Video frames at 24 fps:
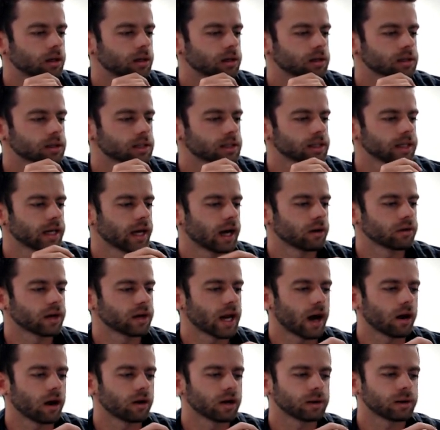See how
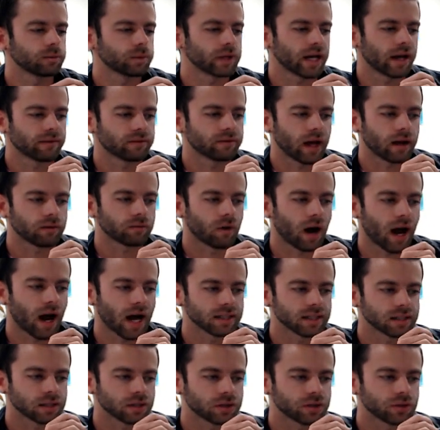now we have that
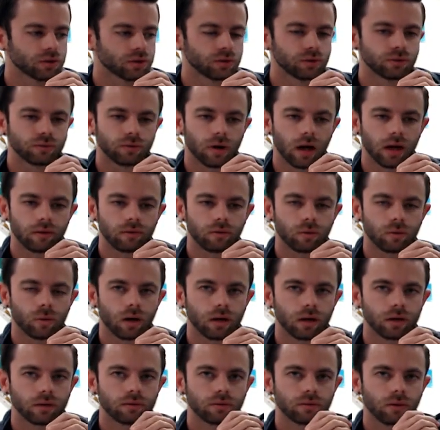rise of 2, run of
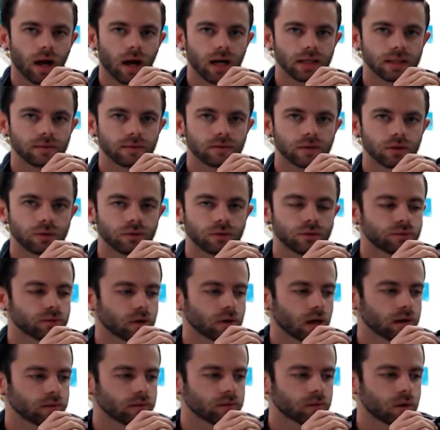1, rise of 2,
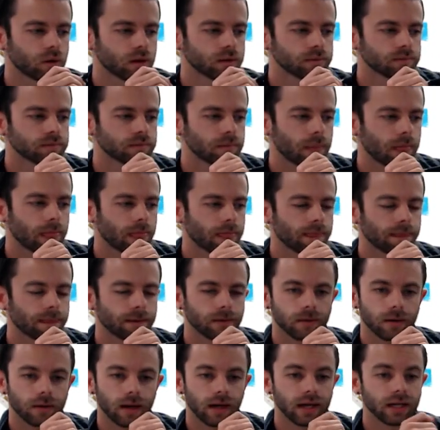run of 1.
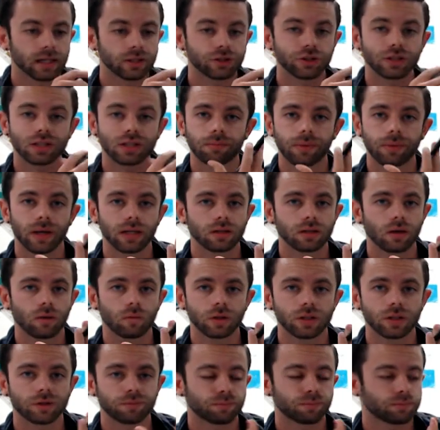Okay, it just depends on
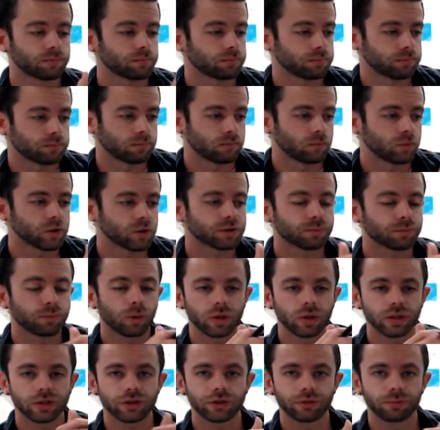which
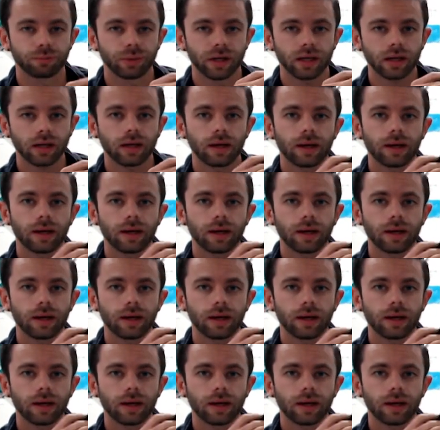points you pick,